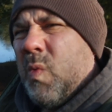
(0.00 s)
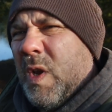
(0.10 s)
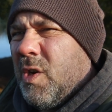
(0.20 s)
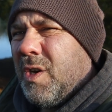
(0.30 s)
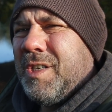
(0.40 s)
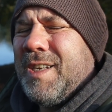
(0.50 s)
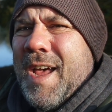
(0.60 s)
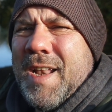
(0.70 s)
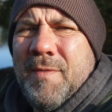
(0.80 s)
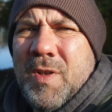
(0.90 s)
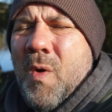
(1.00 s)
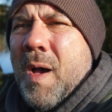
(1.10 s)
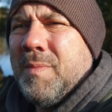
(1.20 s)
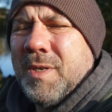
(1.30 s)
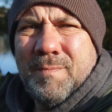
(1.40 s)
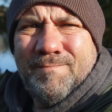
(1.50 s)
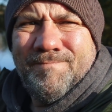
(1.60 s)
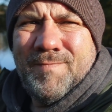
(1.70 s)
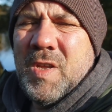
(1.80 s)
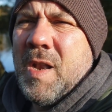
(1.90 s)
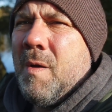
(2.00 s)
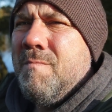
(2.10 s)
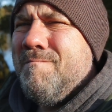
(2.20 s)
Wish I could stay another night. So, you know,